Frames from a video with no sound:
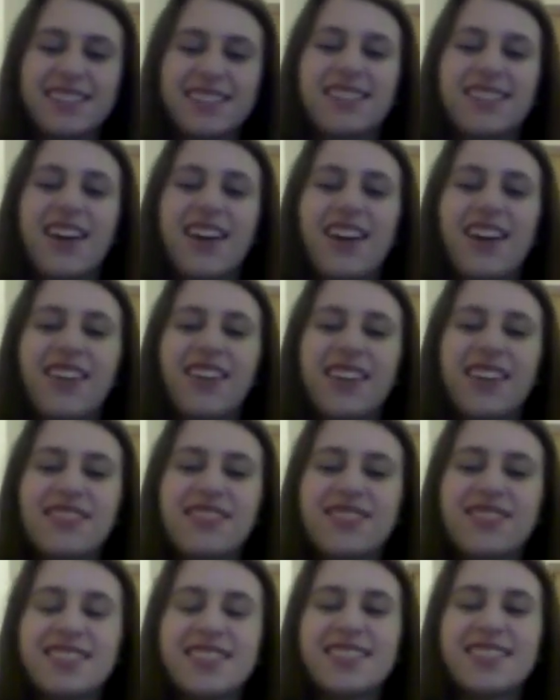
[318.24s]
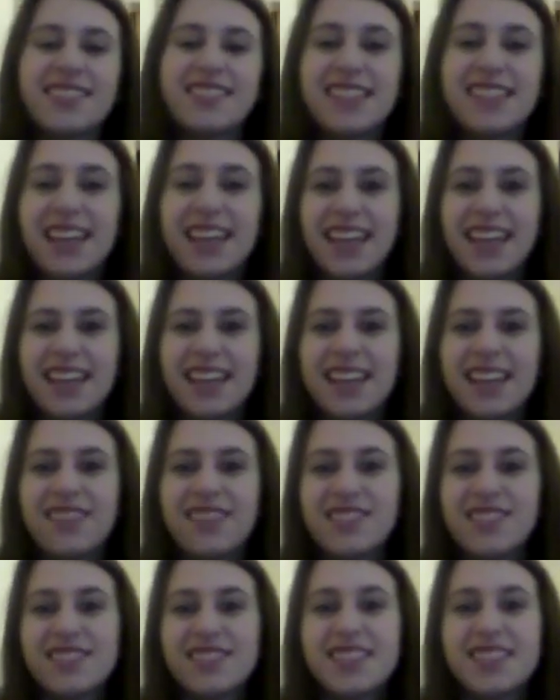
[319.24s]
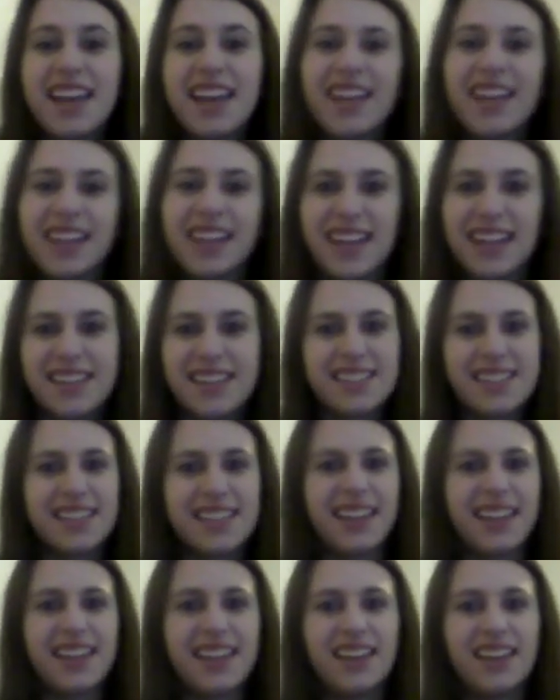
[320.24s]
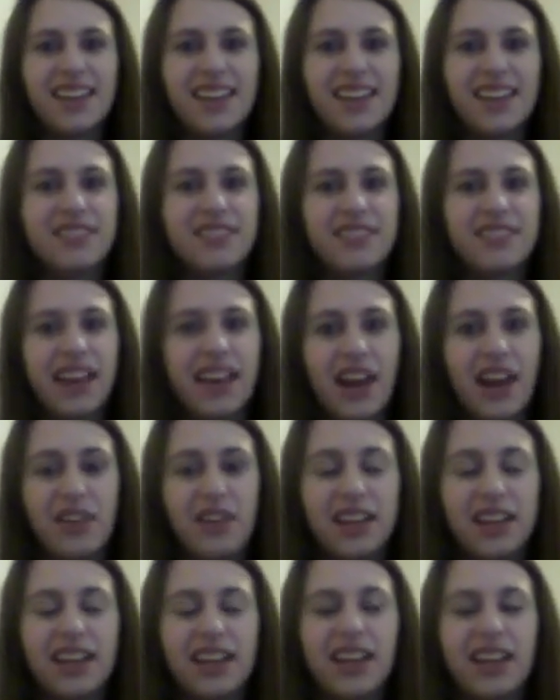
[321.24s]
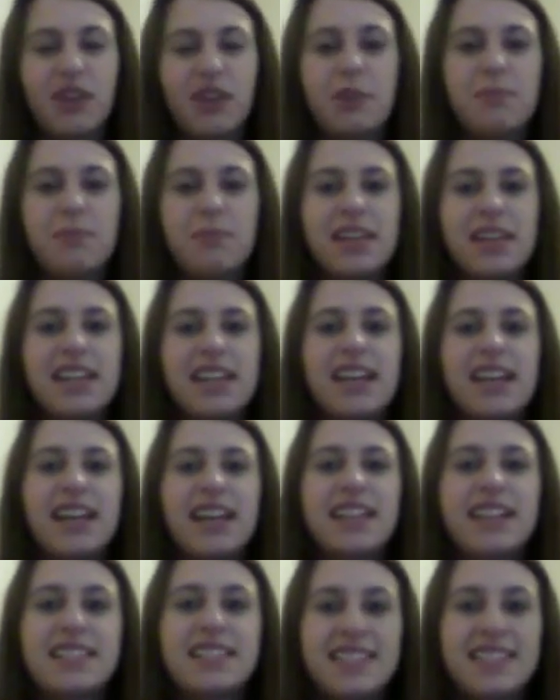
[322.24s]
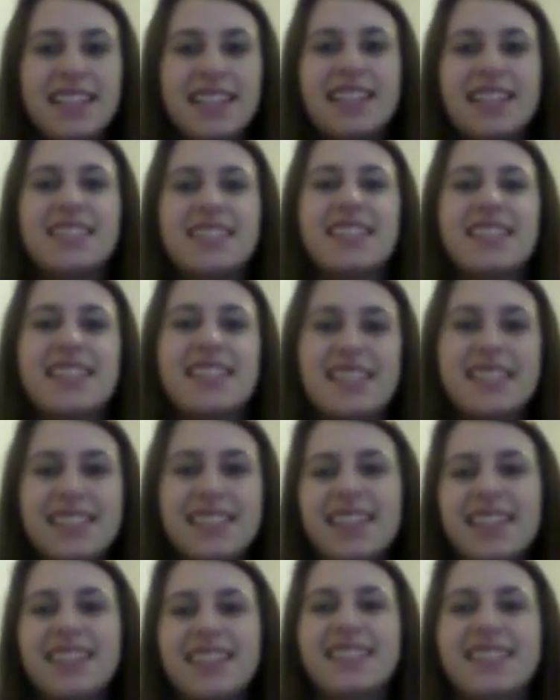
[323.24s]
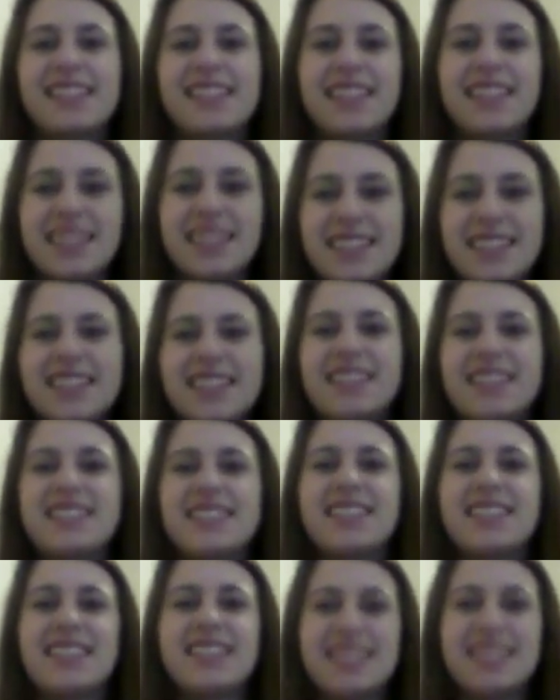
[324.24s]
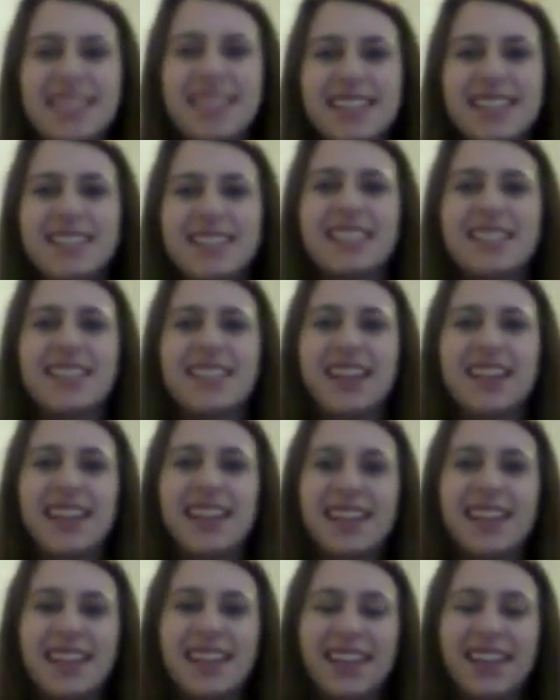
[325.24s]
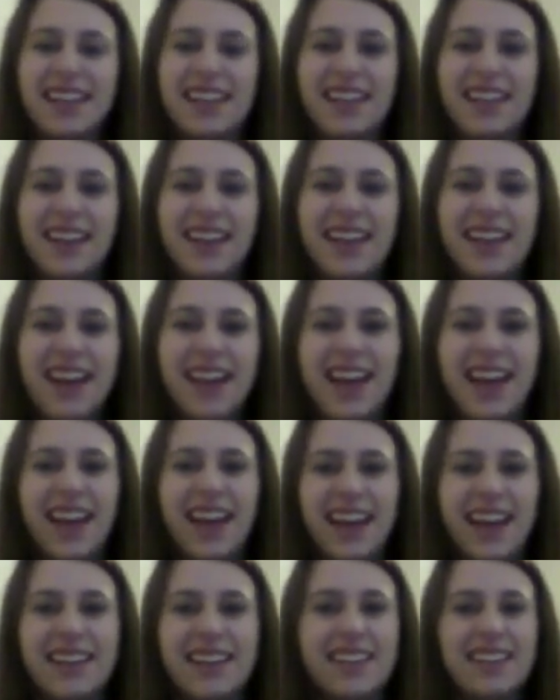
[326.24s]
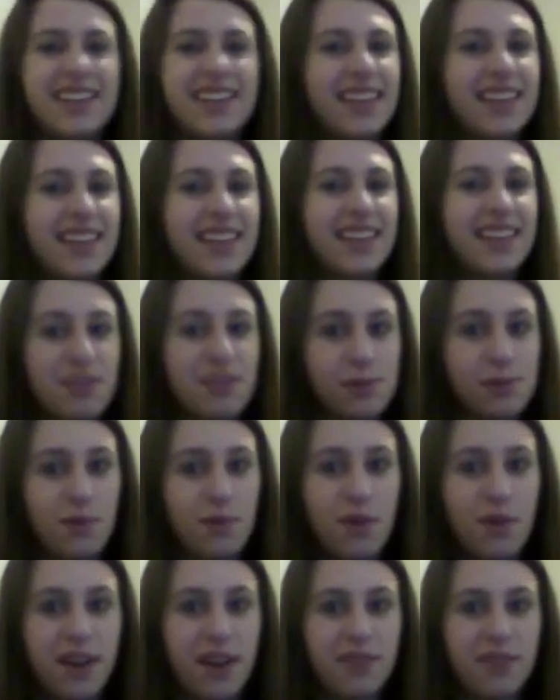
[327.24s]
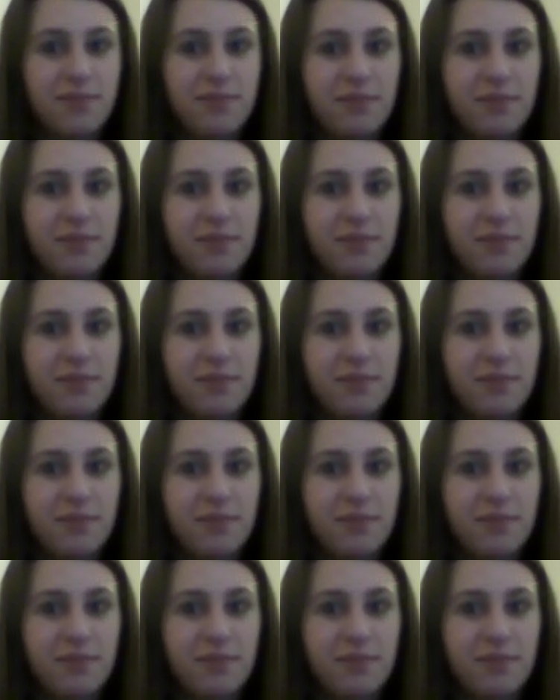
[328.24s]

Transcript: So if you're saying it instead of counting it, it would be tiki tiki tiki tiki tiki tiki tiki tiki, and that was 4.